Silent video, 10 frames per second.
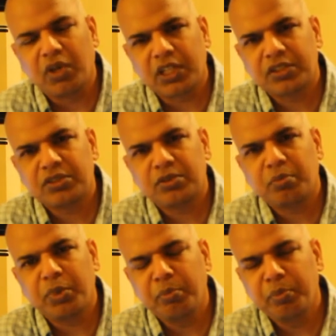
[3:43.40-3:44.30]

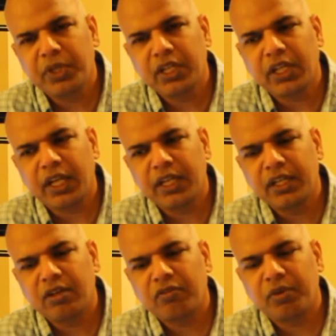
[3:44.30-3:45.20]
worst pimping
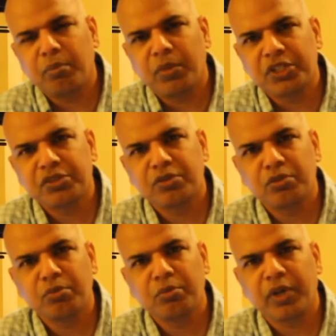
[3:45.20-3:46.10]
kind of a
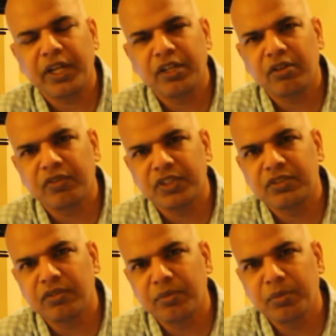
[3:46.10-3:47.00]
mushroom kind of
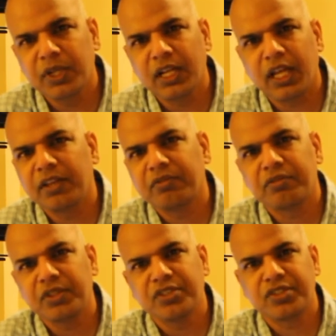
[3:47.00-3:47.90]
H1B
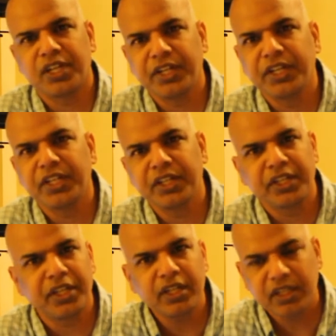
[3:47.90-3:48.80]
life is leading
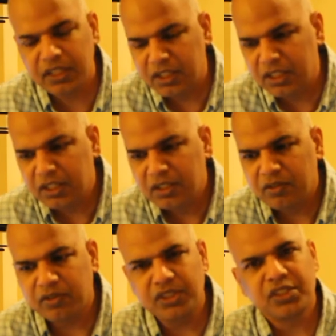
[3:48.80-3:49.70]
here
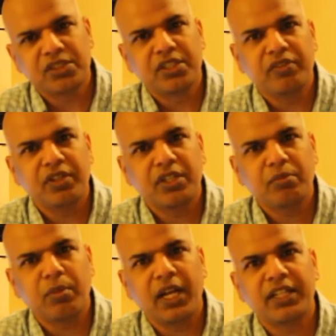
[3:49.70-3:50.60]
with this
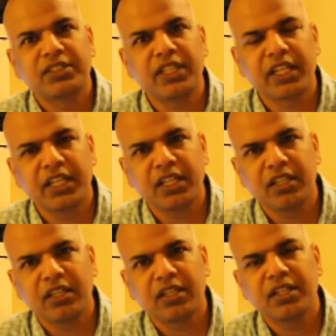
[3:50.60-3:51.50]
given blood
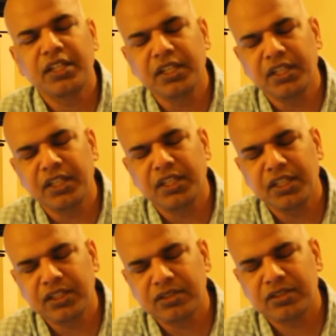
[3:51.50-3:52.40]
sucking
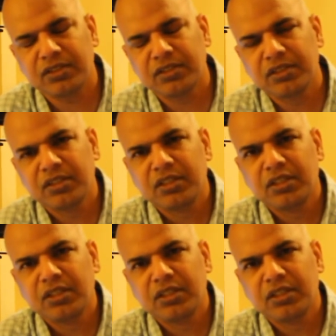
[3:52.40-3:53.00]
Indian inks.